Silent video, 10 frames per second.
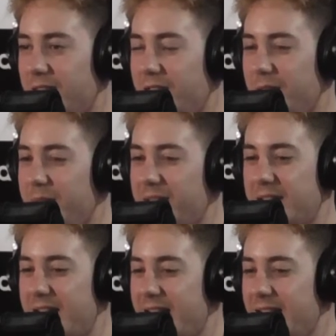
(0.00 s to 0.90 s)
I'll admit
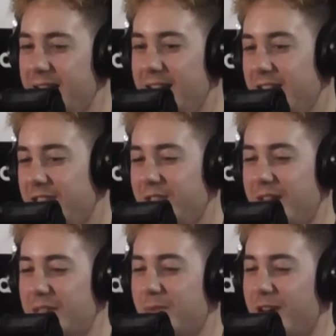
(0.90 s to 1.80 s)
that. So
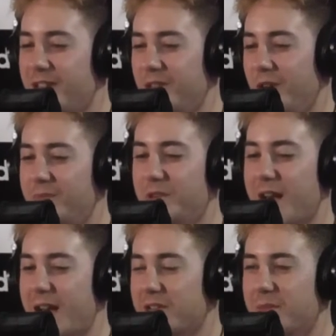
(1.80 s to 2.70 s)
that's why I love
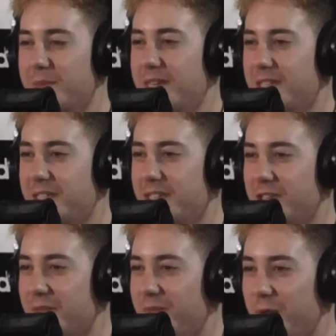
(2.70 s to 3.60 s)
Tractor, because it
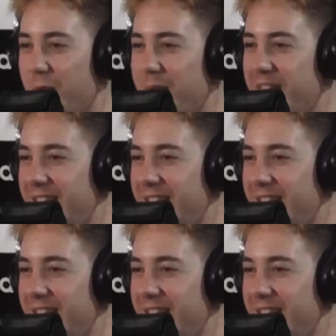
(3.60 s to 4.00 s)
does it for me.